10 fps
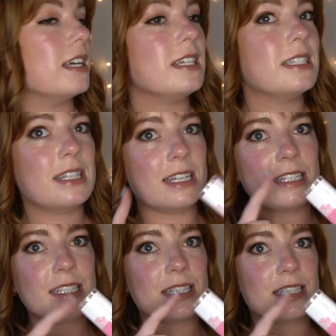is
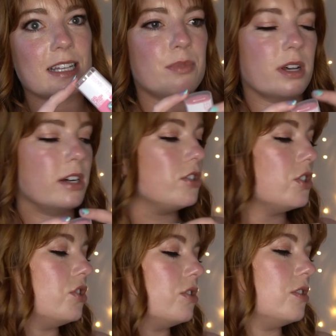this
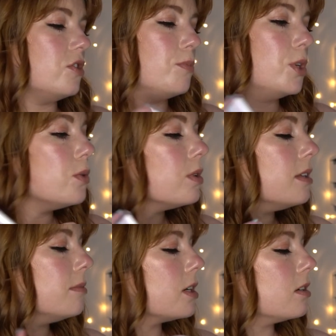blush,
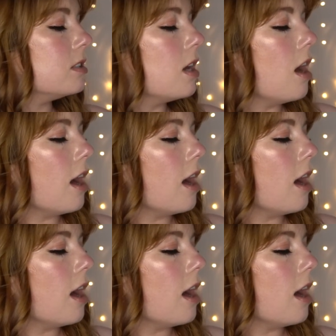purely because